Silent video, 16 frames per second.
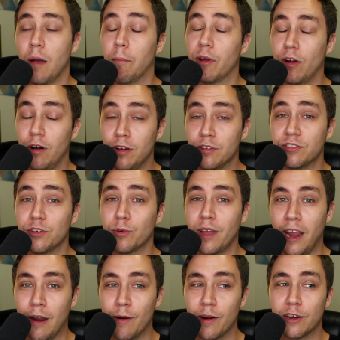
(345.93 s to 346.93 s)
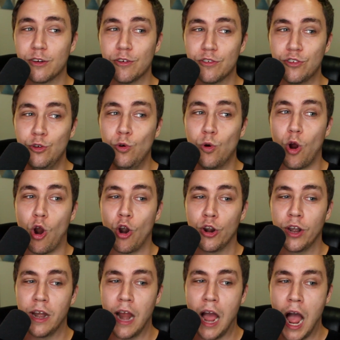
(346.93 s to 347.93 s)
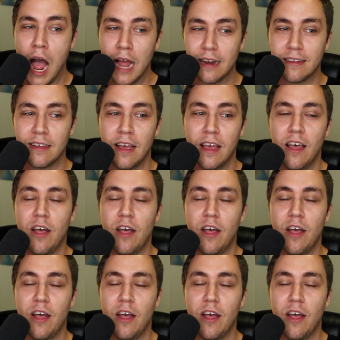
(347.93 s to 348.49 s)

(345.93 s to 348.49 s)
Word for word: but also characters who are not